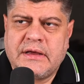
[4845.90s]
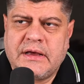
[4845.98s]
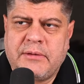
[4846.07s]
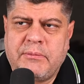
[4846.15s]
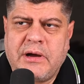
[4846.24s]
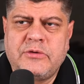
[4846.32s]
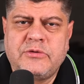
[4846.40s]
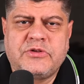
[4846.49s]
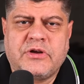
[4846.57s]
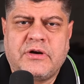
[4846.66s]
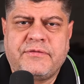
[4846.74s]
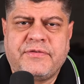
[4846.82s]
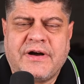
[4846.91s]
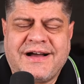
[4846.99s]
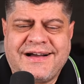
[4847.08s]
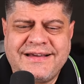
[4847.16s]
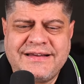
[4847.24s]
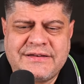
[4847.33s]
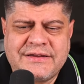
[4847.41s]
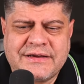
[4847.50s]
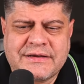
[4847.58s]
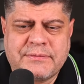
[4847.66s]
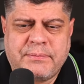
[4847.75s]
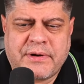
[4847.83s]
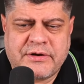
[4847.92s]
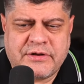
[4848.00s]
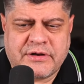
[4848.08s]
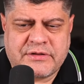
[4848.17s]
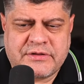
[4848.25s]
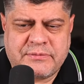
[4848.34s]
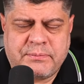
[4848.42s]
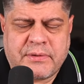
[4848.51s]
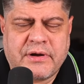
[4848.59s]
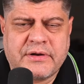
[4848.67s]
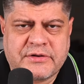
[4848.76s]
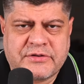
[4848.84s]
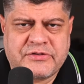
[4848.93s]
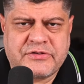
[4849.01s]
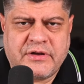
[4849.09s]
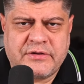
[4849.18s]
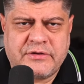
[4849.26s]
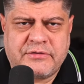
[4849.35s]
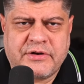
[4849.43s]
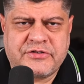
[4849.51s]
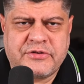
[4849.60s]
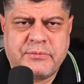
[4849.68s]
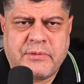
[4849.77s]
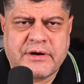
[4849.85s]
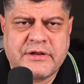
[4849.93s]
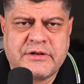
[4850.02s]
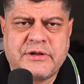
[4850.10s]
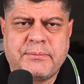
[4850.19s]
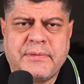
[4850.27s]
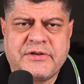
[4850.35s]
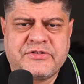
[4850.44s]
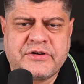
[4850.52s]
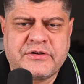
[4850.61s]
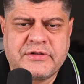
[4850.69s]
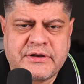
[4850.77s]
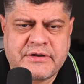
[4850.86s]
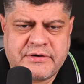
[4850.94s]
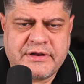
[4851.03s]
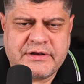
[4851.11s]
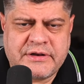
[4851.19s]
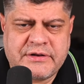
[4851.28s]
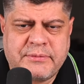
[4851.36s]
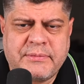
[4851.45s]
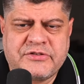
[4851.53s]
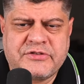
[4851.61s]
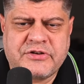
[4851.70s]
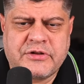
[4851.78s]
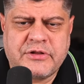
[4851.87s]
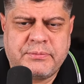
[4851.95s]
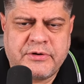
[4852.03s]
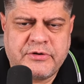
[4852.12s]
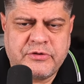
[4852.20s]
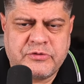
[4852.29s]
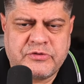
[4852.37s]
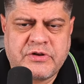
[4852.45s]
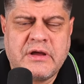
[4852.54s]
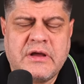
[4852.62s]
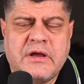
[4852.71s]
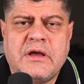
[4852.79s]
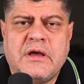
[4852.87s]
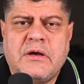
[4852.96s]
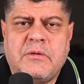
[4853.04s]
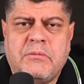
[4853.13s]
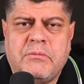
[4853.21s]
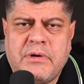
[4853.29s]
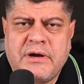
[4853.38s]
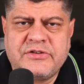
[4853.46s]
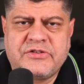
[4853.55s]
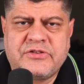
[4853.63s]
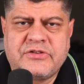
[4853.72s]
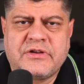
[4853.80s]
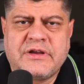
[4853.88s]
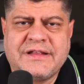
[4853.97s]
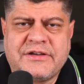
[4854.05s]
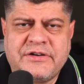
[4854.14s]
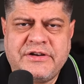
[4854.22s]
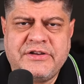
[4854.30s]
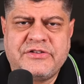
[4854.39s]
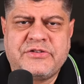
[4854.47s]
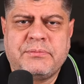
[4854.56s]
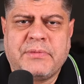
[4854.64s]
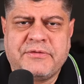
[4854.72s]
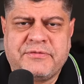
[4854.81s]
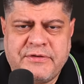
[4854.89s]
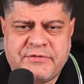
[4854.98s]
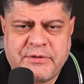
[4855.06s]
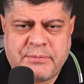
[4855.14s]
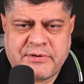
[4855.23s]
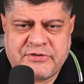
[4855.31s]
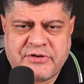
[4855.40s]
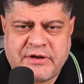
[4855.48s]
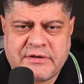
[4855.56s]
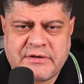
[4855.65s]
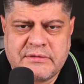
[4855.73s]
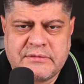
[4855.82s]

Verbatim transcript: amount of high-tech product products on the Russian market domestically created domestically produced must increase by 50%